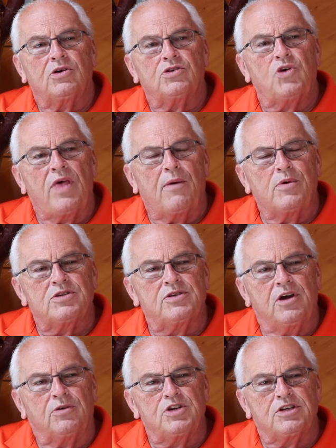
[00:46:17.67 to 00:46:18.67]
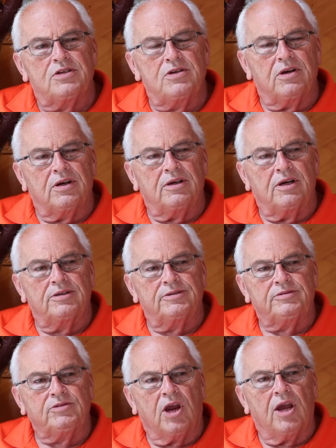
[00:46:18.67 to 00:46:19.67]
So that was, just
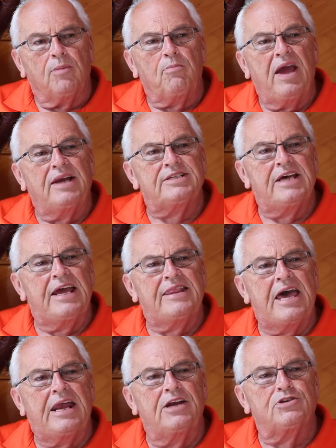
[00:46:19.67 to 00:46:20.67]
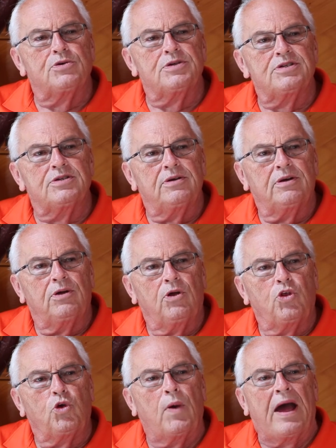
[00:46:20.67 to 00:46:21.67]
maintain that interest
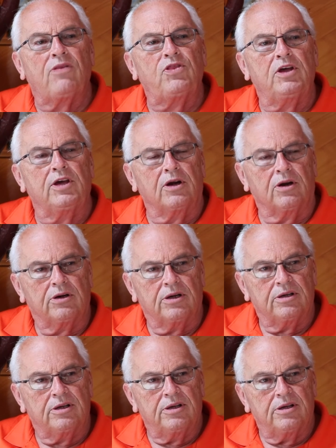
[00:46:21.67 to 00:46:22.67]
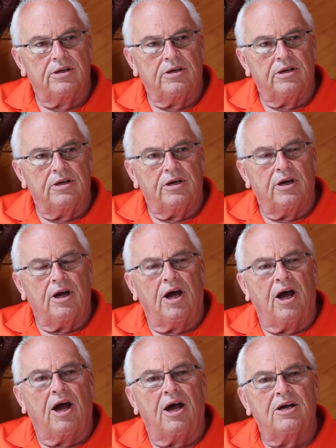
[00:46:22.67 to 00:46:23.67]
throughout the year,
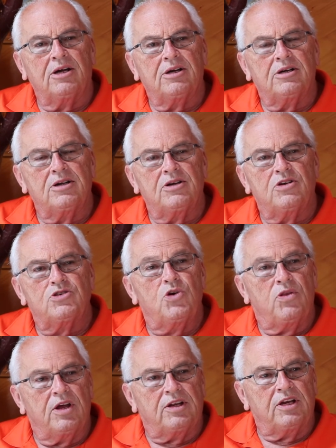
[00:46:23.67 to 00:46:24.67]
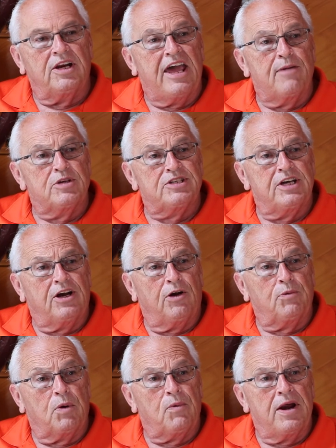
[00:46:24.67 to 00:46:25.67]
so that the name is there
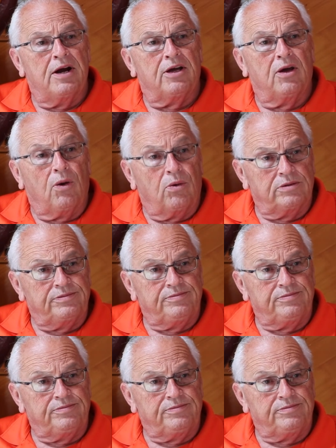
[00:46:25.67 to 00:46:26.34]
and we're ready to go.